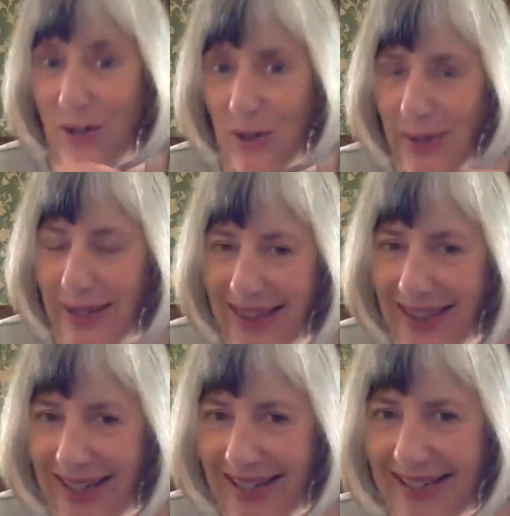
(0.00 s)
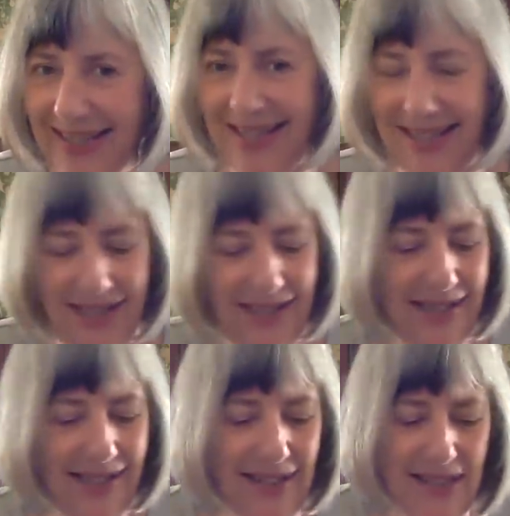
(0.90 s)
doing things
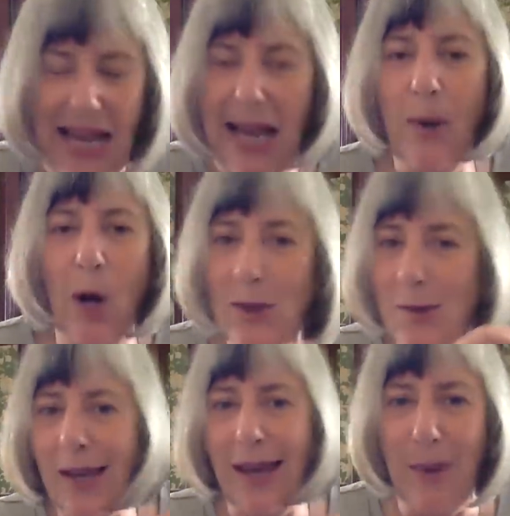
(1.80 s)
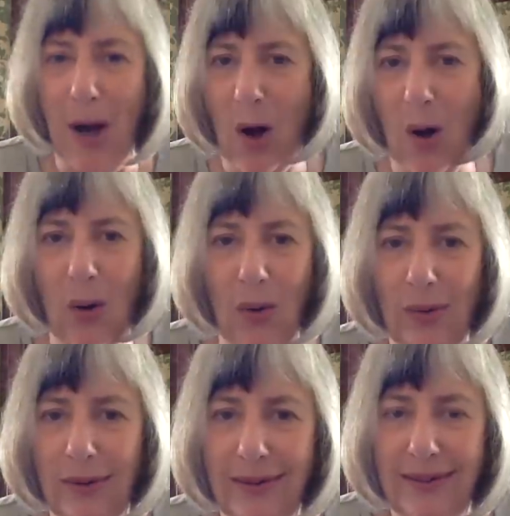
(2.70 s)
the same old, same old
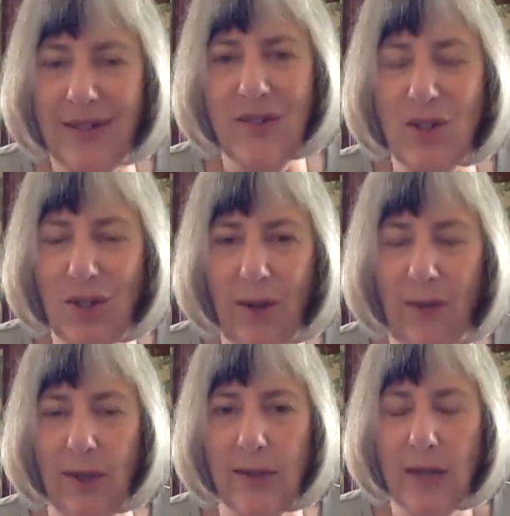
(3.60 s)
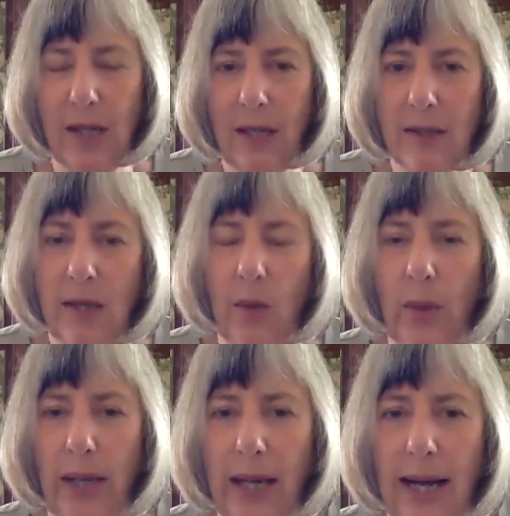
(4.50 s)
didn't serve us. So
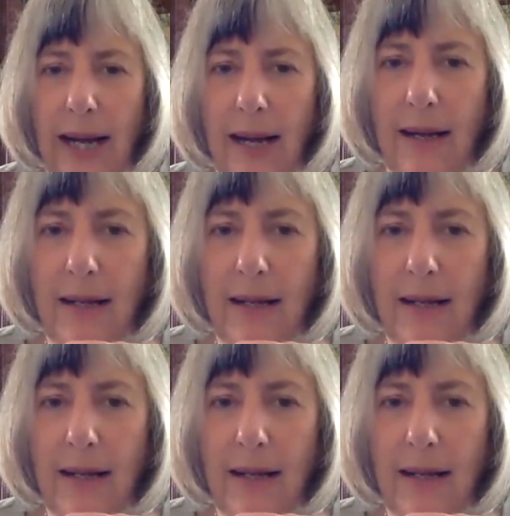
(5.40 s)
we are